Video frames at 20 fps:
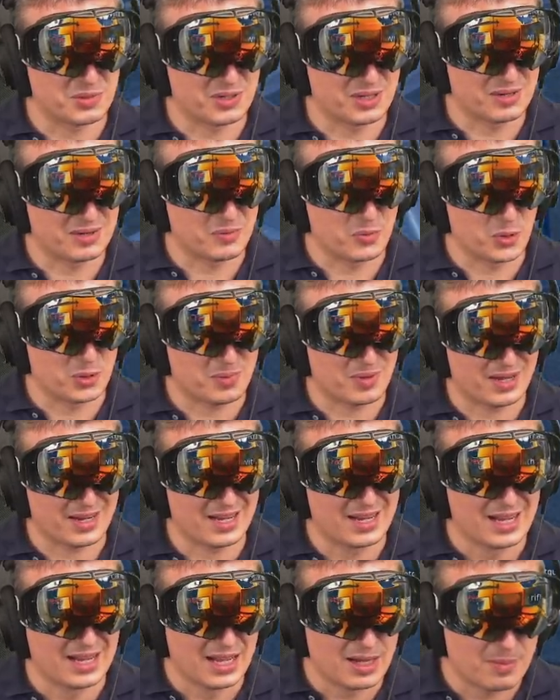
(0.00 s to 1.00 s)

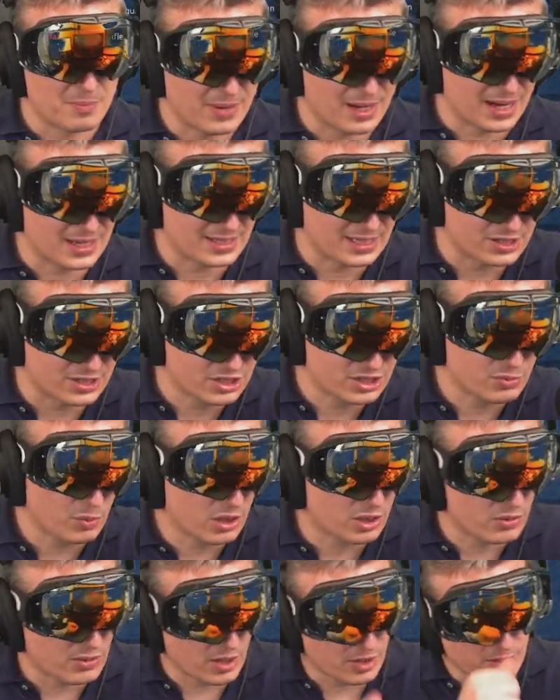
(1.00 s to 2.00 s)
wordplay. But yeah, just
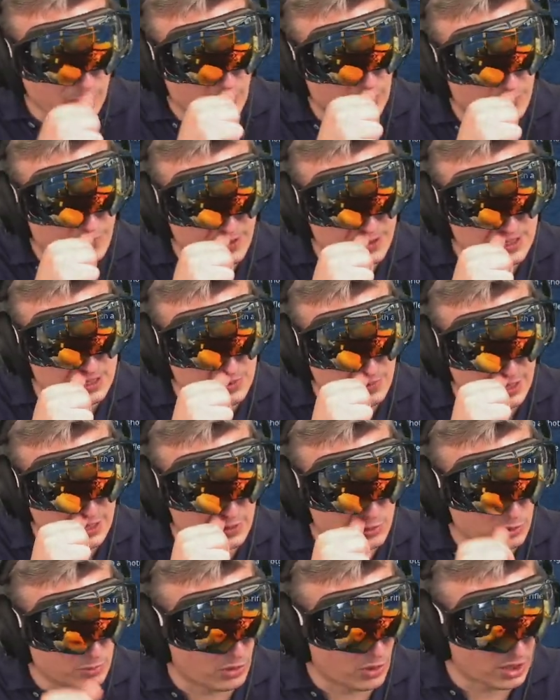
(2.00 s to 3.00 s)
walk around, look for this
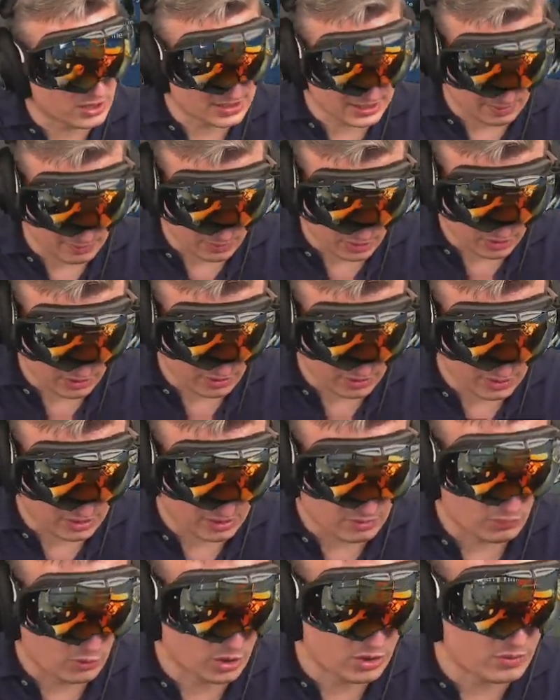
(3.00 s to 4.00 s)
red toolbox. I'm gonna
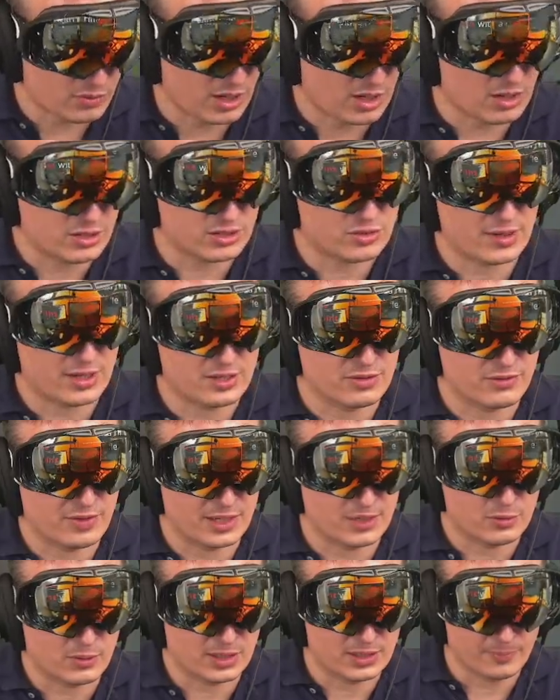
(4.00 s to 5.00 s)
walk around, try to
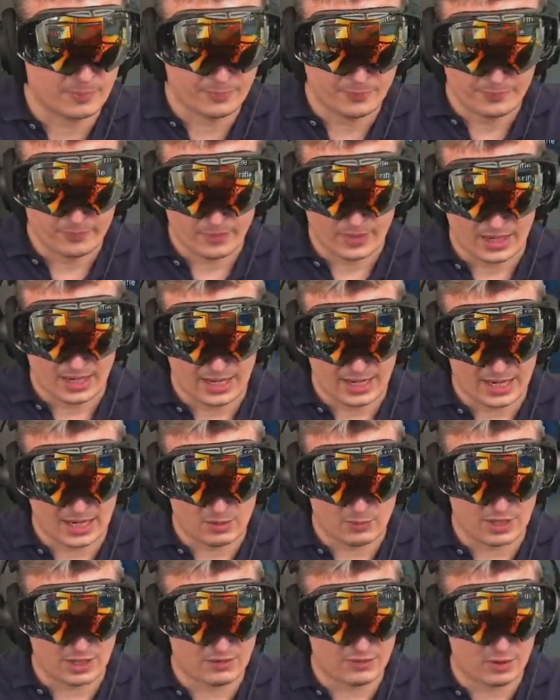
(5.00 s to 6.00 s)
find one.
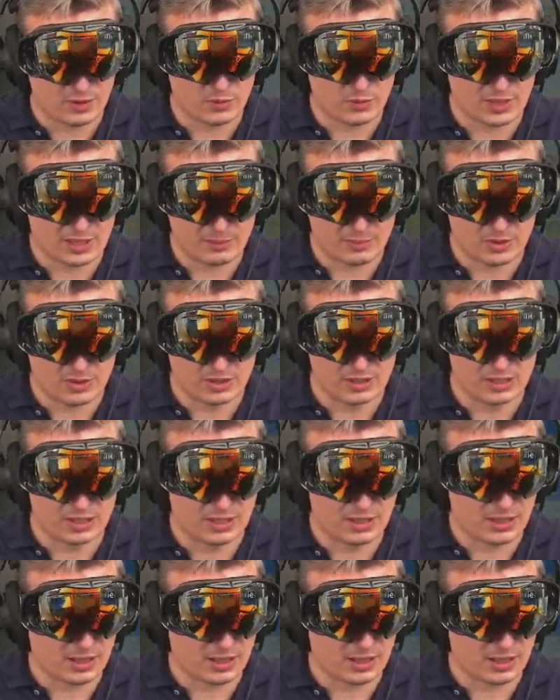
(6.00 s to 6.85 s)
And when I found one, I'm gonna